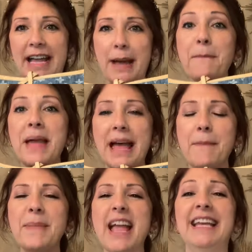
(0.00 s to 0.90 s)

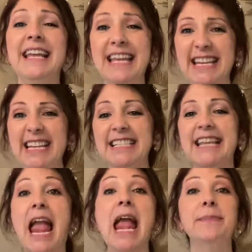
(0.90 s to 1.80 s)
MM, and it is
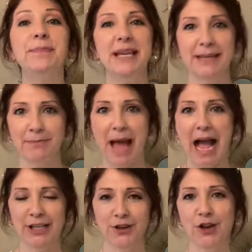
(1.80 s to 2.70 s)
a big
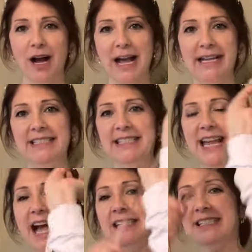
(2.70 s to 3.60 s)
bag, you guys.
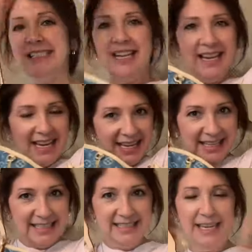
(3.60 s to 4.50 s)
Yes,
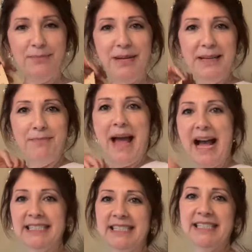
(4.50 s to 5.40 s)
it is a big
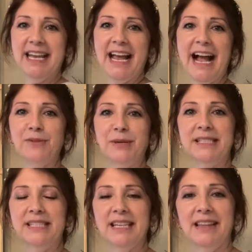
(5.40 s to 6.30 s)
bag. Today I
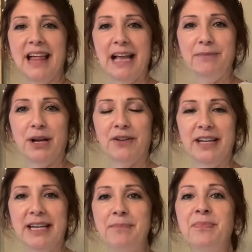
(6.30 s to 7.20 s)
went to the
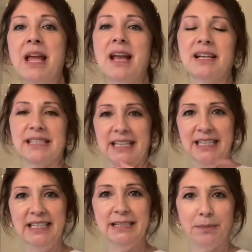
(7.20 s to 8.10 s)
library because I
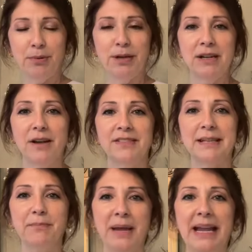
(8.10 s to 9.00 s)
needed to print off
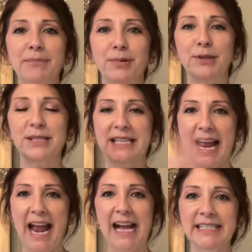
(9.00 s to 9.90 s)
some papers and
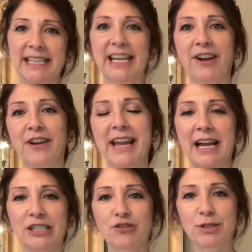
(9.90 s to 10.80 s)
I had to carry
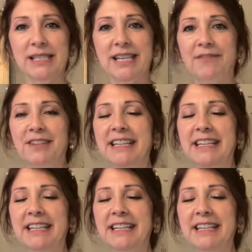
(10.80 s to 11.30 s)
extra stuff in